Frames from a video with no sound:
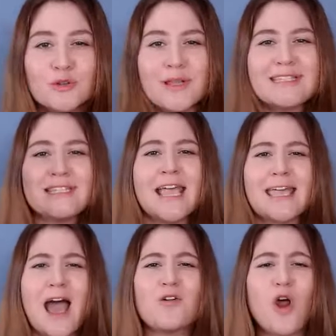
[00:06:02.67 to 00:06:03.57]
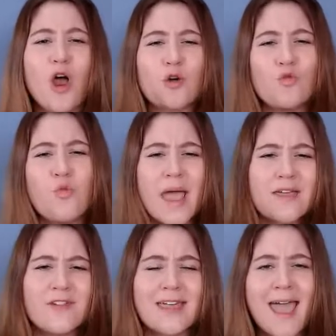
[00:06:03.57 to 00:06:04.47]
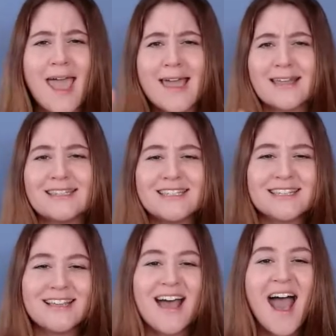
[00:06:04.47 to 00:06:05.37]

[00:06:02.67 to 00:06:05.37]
So let's take out our waving hands.